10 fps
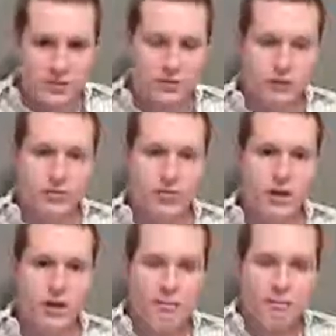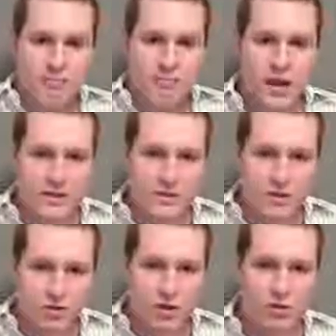So it'll bring it back
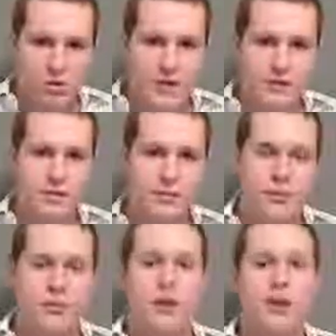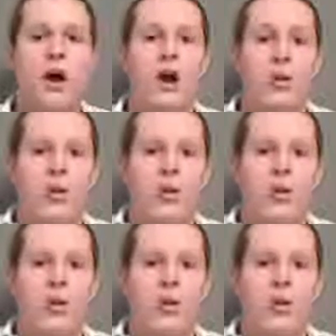to the localized community